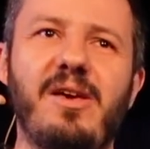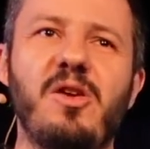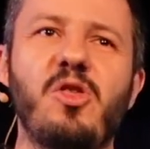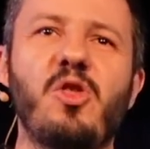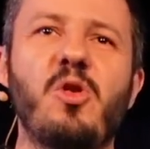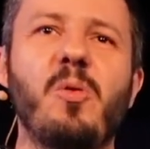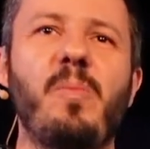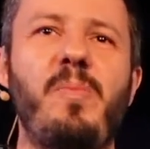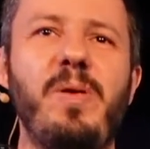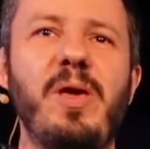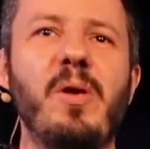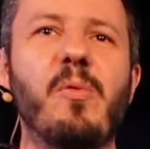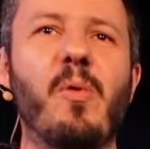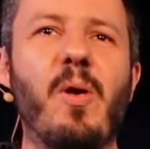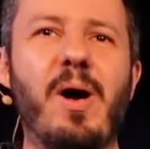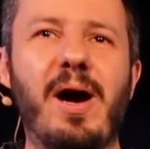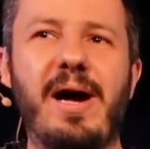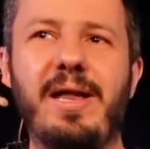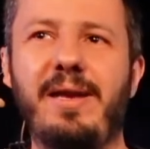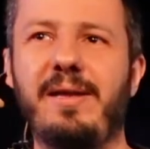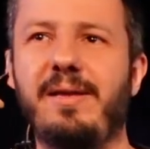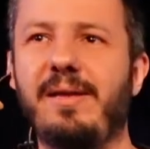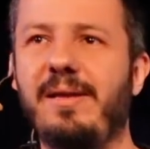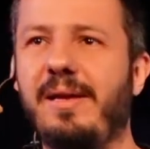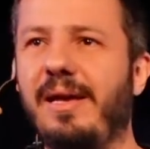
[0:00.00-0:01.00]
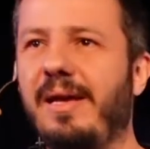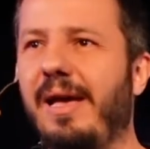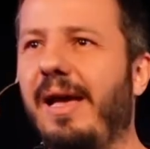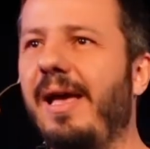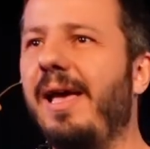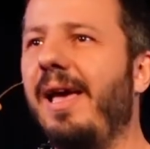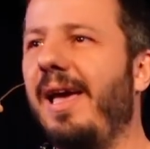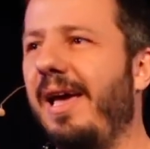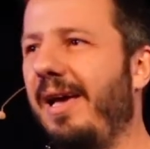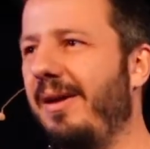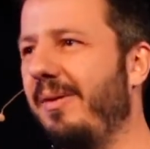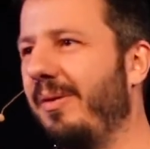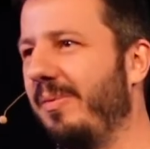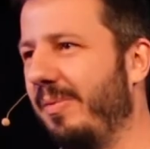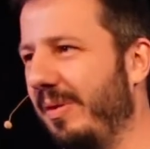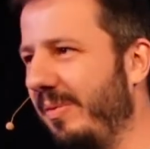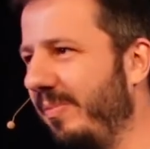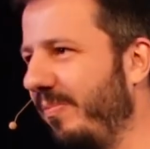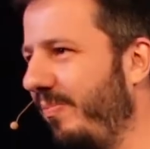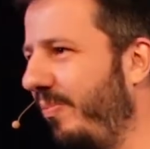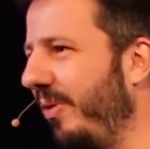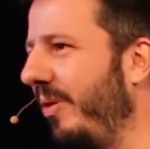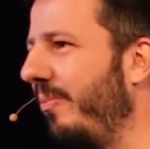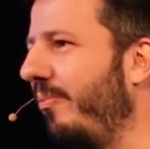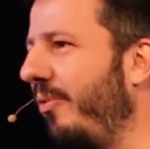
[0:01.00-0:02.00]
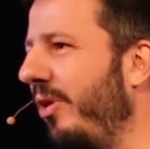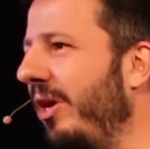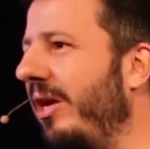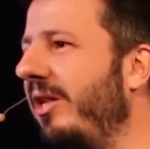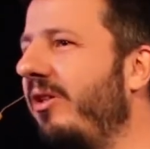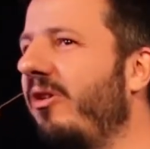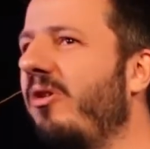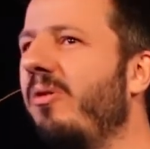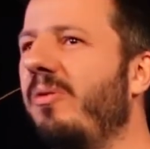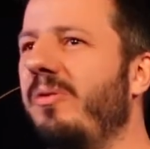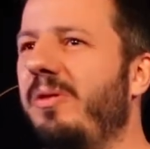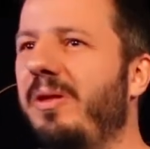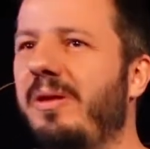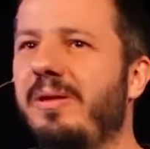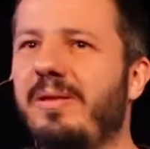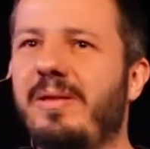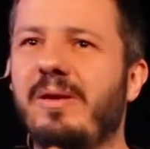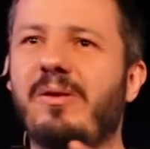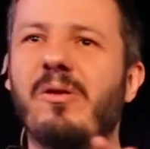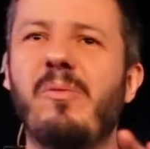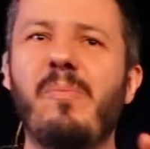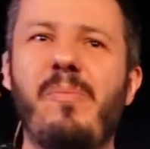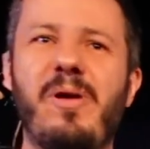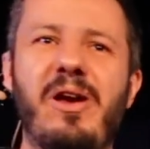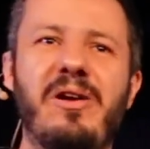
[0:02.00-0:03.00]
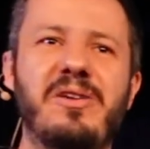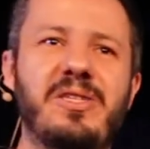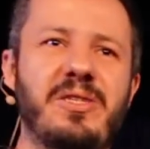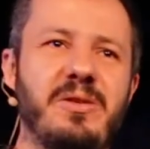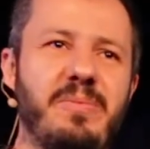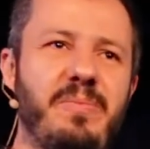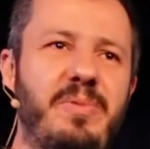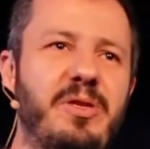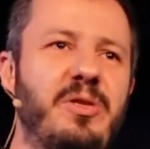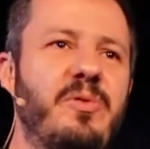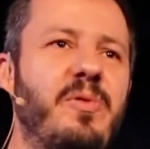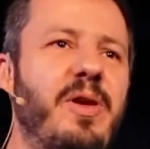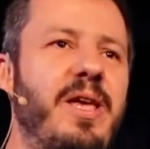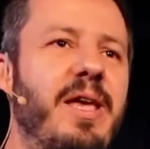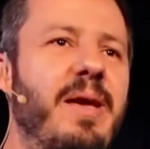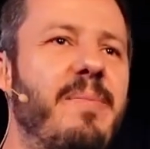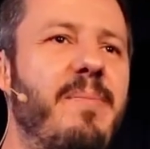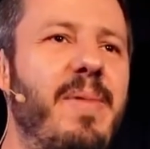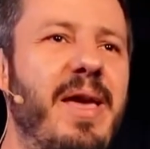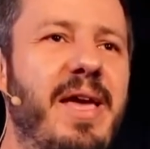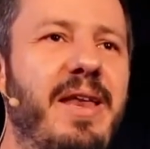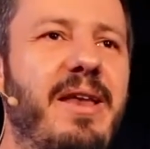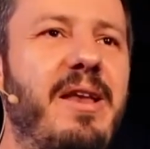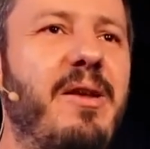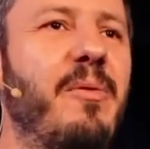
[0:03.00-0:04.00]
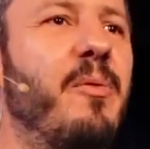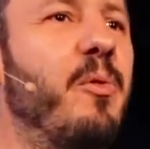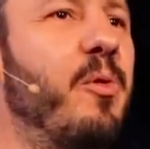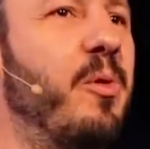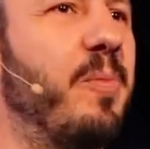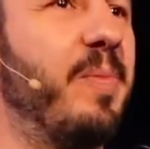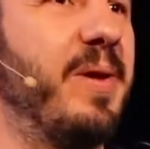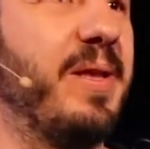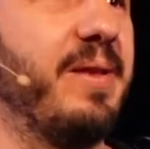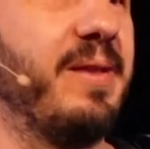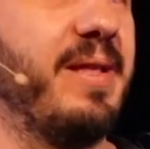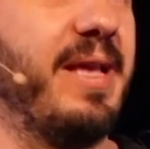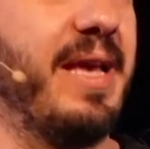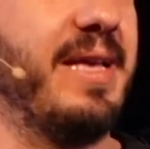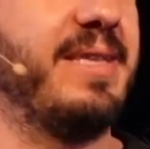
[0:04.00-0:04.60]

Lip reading: To be one, bringing the comparison between a man and a woman